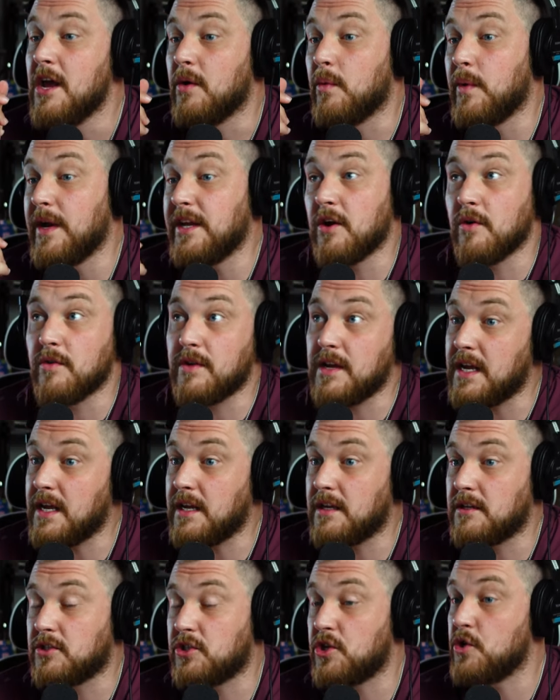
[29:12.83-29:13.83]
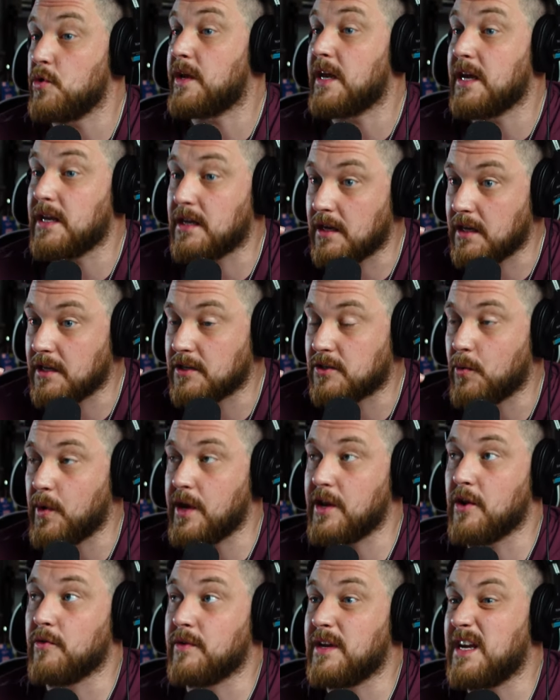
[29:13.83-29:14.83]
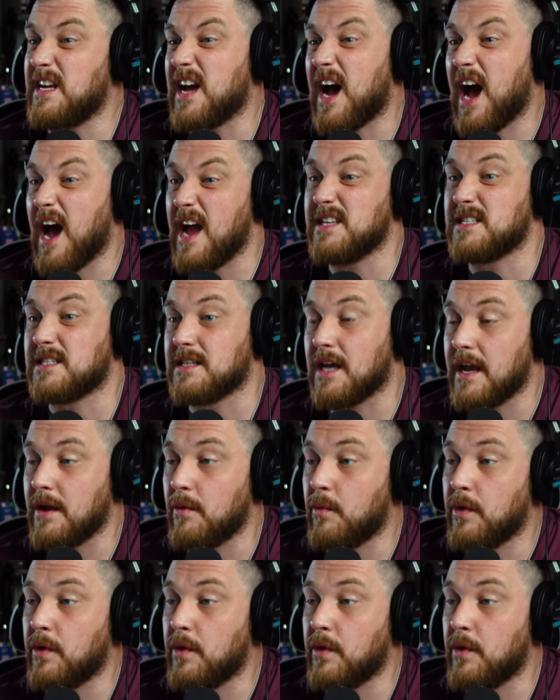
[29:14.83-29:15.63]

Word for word: We don't need two kidneys. We don't need eyesight.